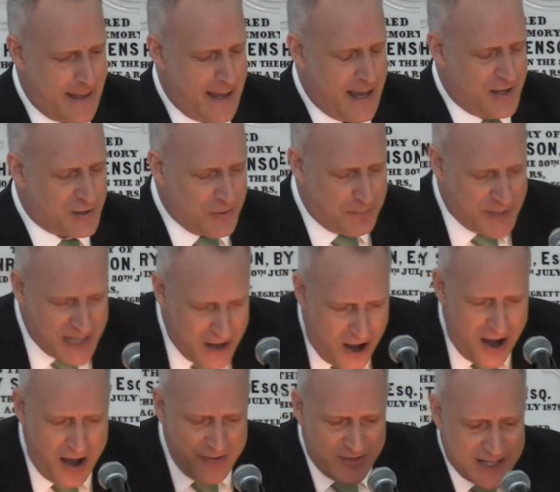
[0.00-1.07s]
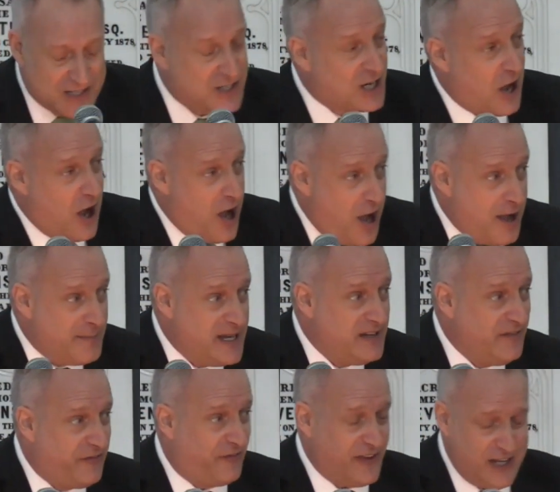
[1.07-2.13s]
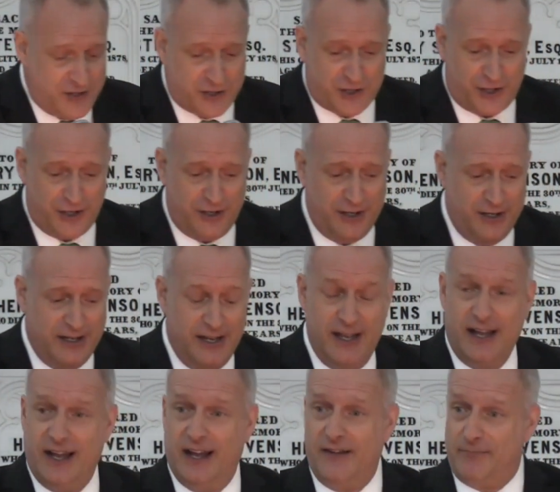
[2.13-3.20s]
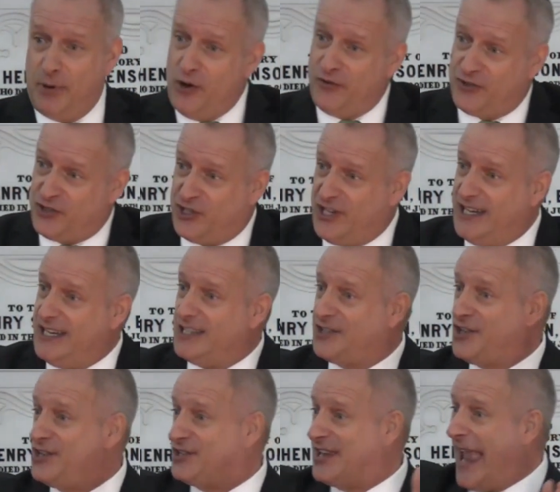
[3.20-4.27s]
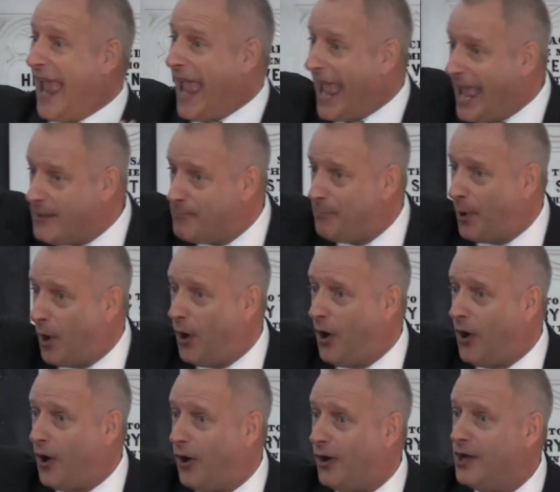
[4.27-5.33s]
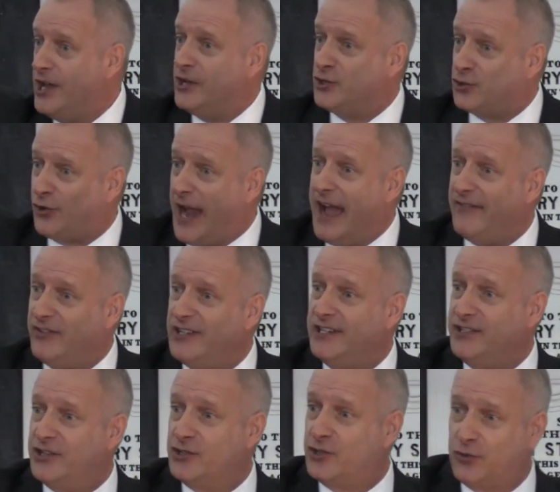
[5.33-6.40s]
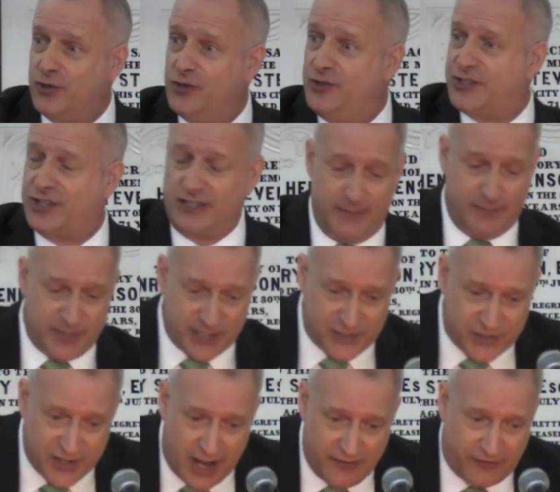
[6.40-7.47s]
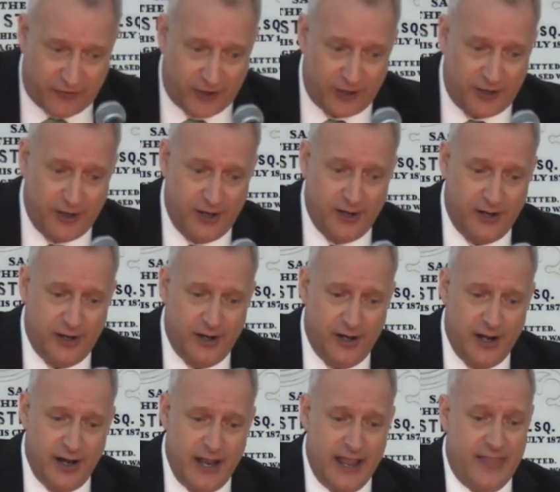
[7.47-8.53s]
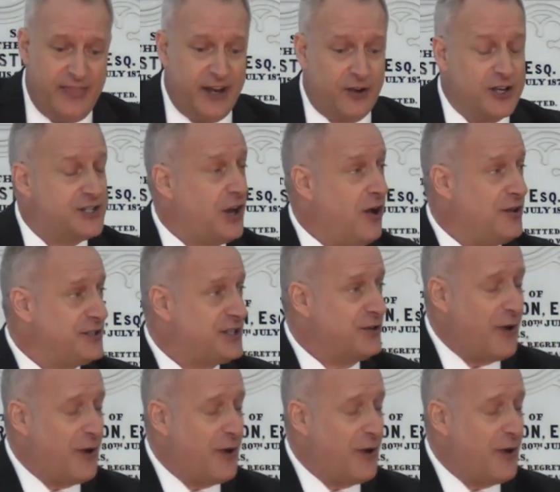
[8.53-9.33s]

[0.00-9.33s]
So beyond this common feature of both Jesus and Paul traveling to Jerusalem to suffer, there is also a